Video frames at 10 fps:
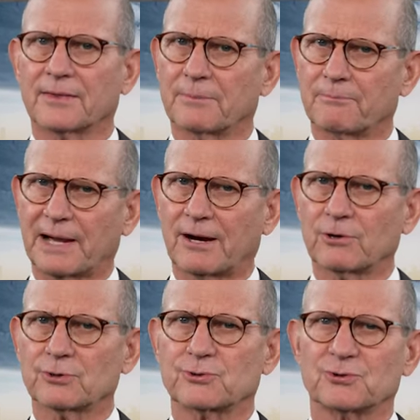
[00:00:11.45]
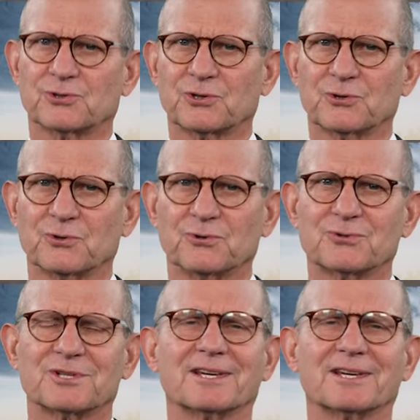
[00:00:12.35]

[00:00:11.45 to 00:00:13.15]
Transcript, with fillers: The power to choose